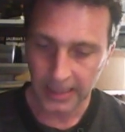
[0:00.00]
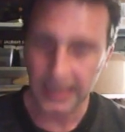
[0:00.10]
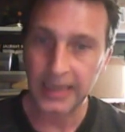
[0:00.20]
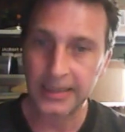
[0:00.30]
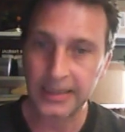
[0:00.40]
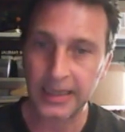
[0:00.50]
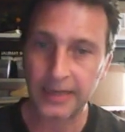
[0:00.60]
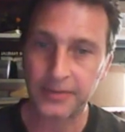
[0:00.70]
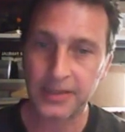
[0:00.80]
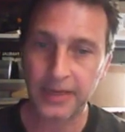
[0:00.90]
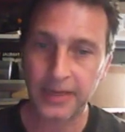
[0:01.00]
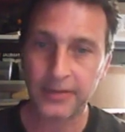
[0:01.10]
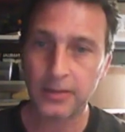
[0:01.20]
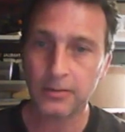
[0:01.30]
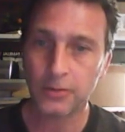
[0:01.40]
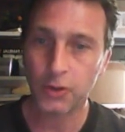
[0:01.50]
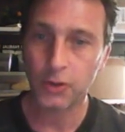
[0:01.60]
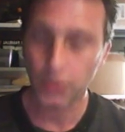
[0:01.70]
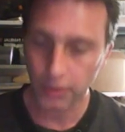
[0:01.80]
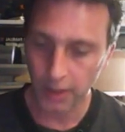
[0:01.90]
And F7
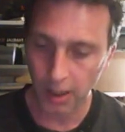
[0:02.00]
should